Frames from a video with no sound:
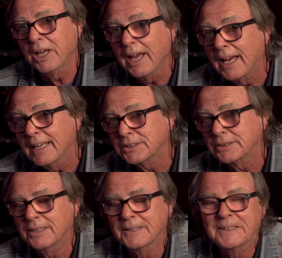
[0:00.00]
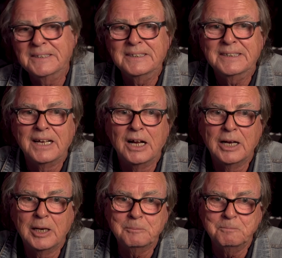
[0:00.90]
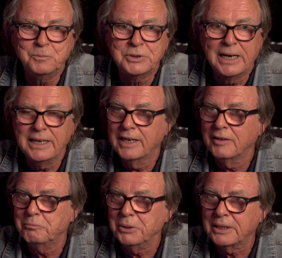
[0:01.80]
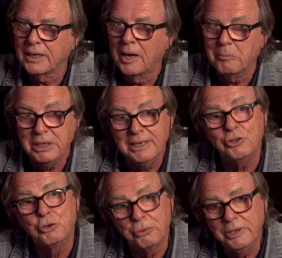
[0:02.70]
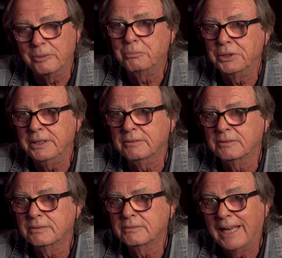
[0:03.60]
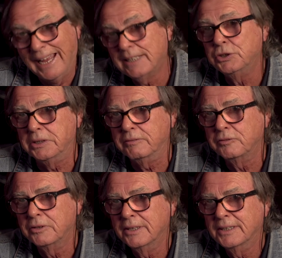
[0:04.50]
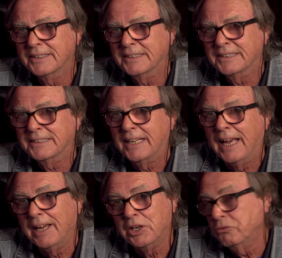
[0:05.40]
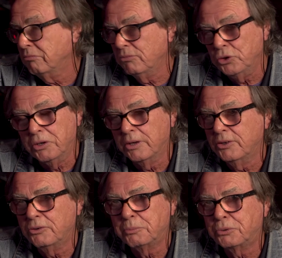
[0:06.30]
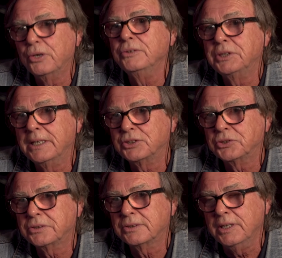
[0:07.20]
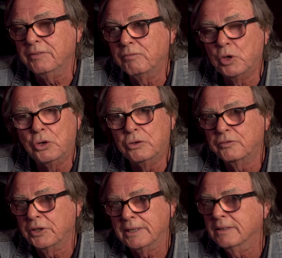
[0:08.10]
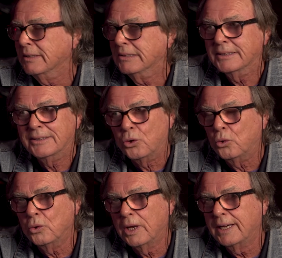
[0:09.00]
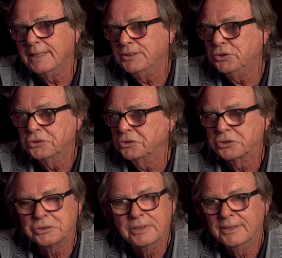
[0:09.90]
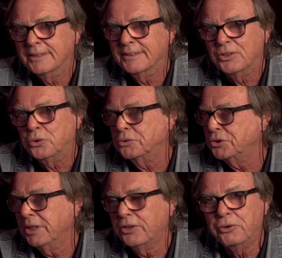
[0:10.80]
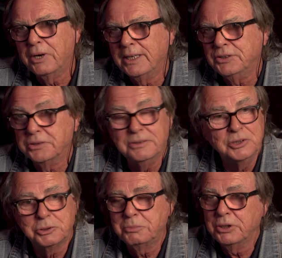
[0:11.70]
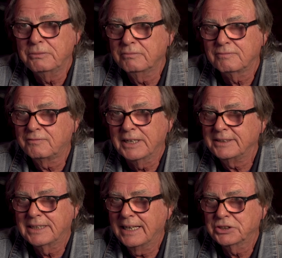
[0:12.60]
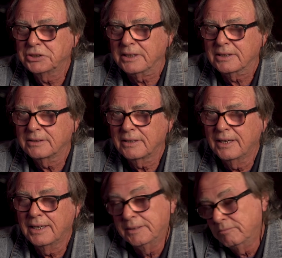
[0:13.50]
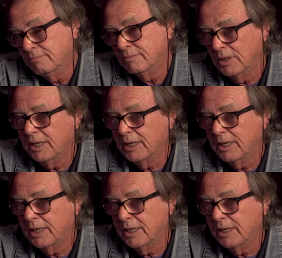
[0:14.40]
gas, they have become incredibly active. And, you know, there are protests involving all ages, all generation. It's been fantastic and